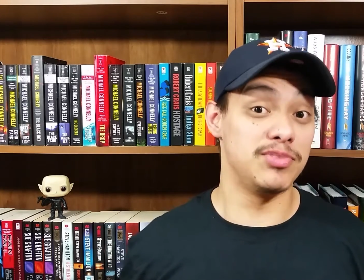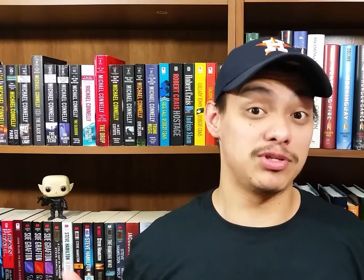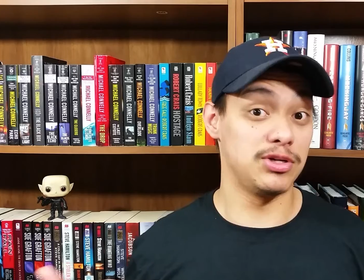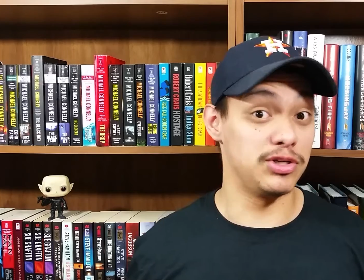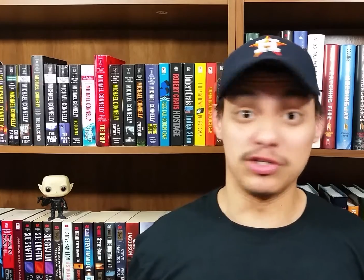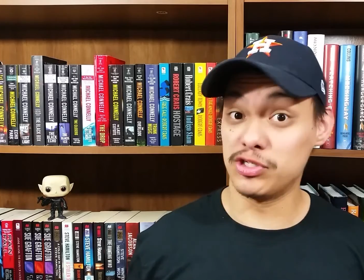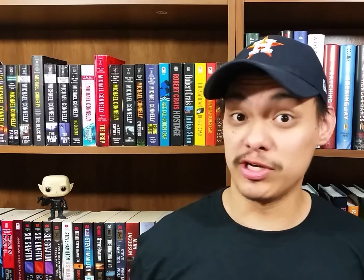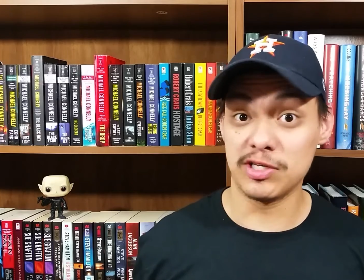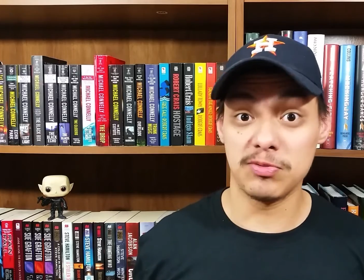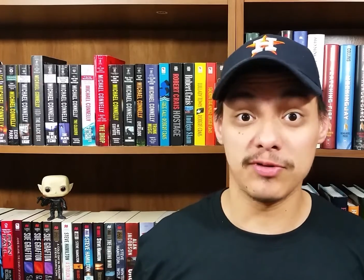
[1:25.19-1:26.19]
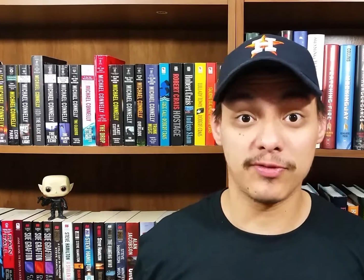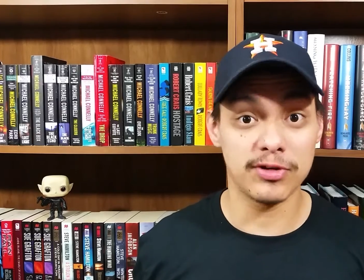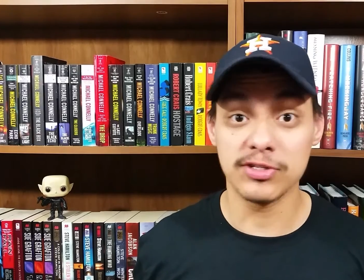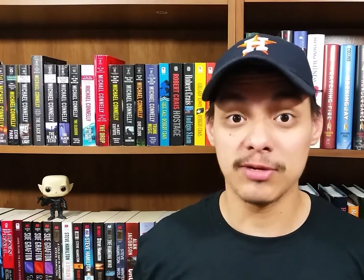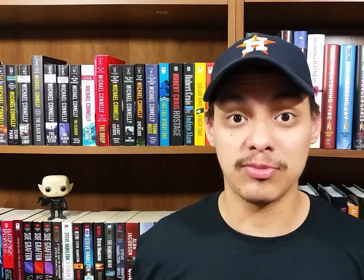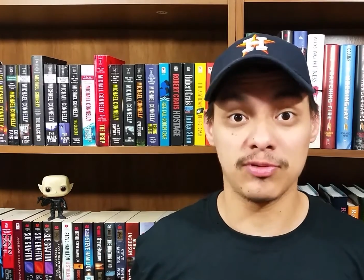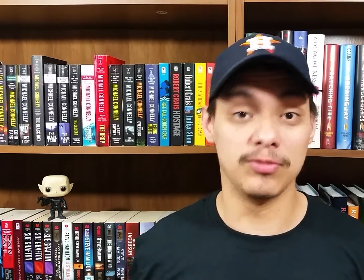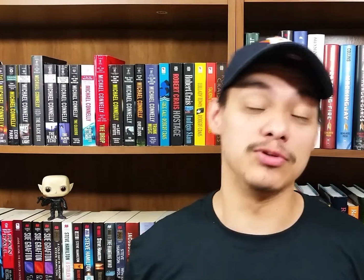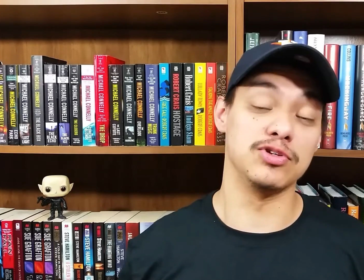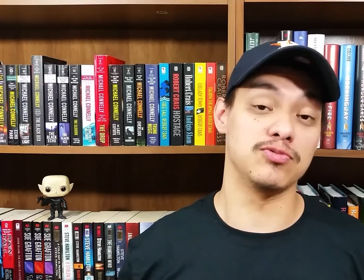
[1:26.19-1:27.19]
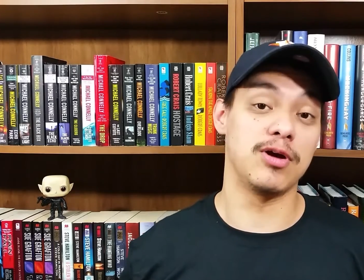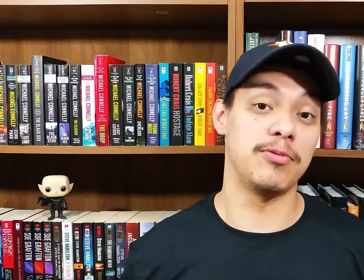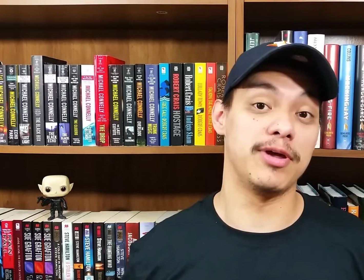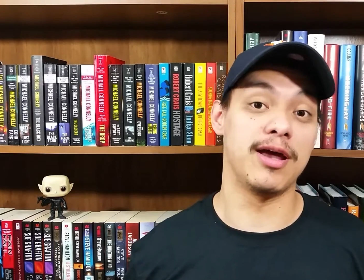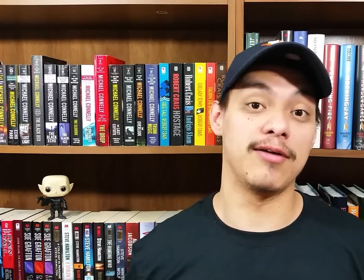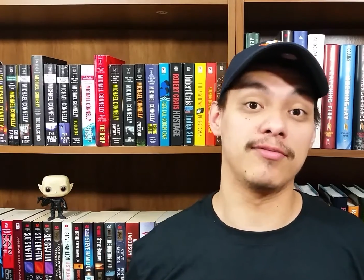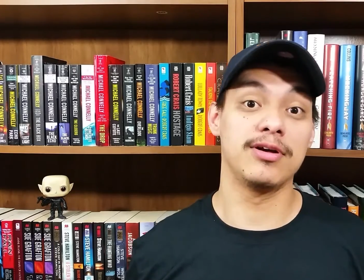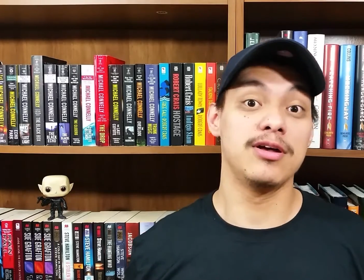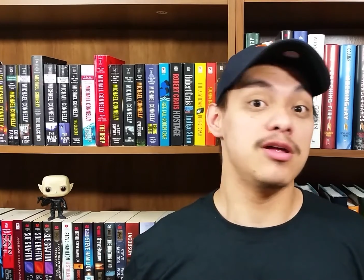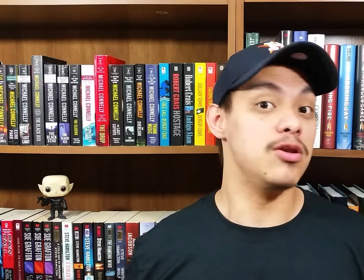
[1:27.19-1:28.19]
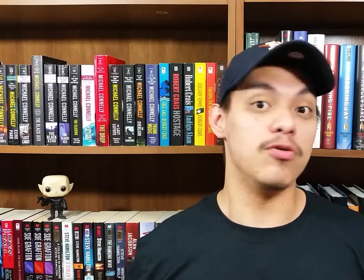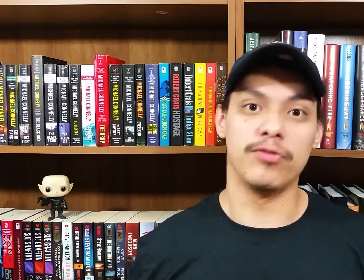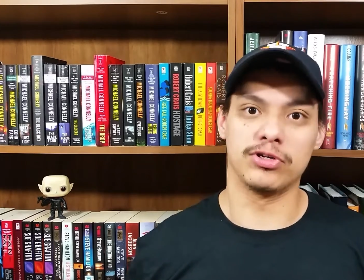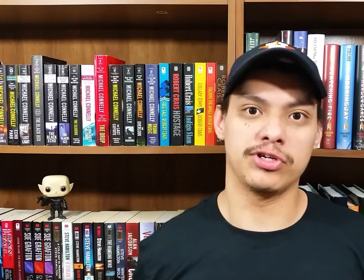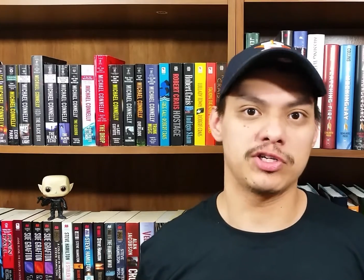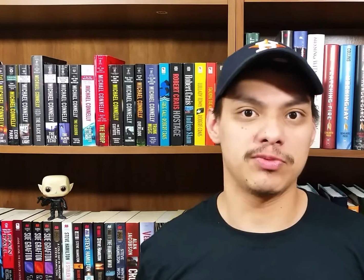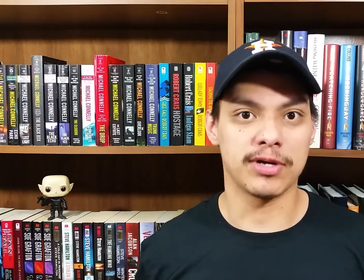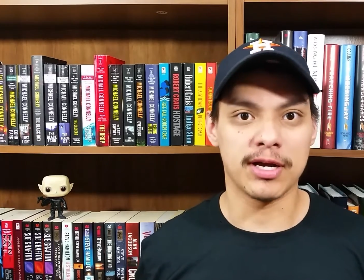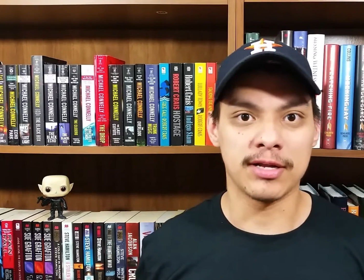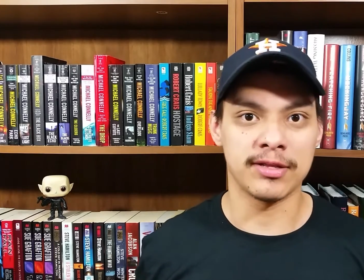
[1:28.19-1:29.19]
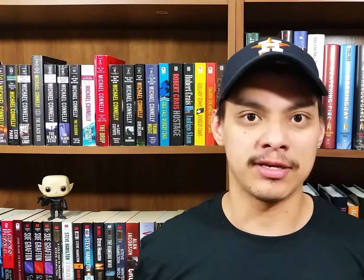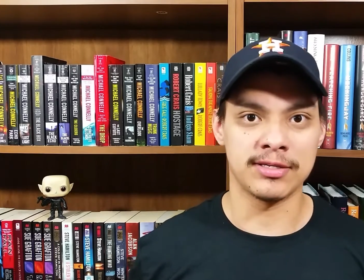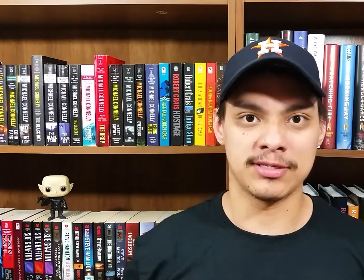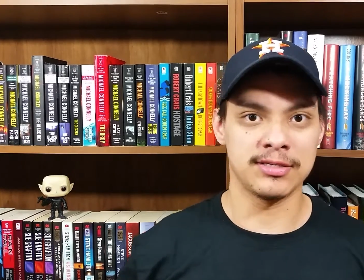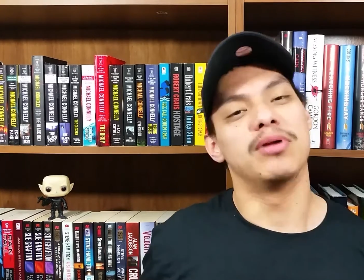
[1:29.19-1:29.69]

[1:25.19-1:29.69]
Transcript: such as Shakespeare, for example, which is why we have, you know, if you're Shakespeare kind of things.